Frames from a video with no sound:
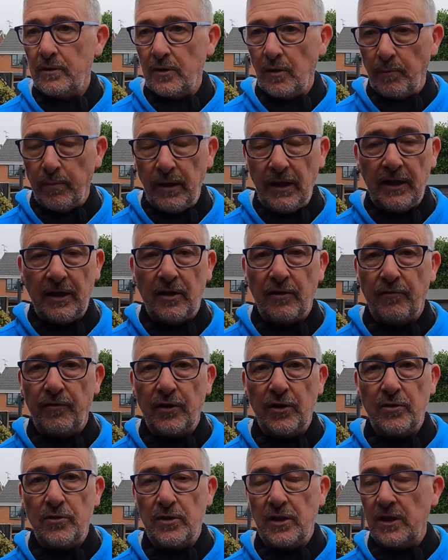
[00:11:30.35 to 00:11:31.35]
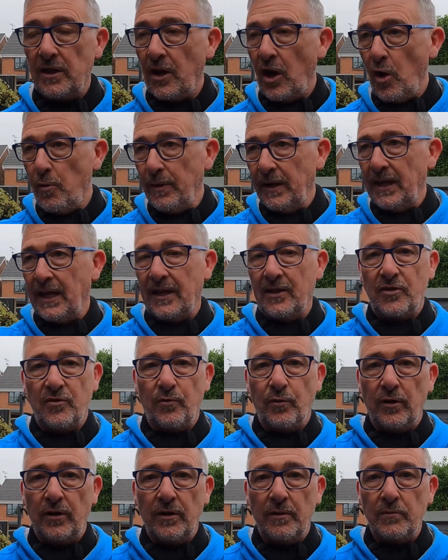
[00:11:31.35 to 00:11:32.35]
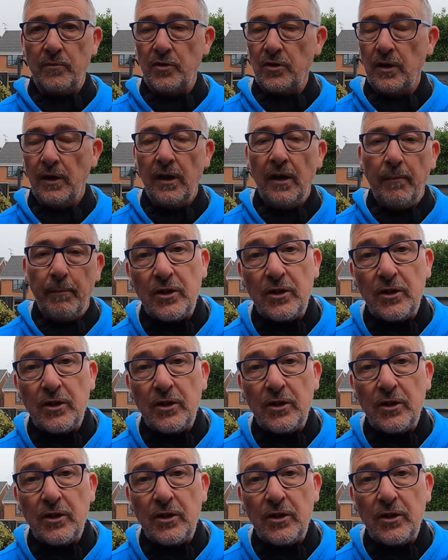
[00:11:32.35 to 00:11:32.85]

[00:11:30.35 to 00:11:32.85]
Completely confusing, opening cans of worms,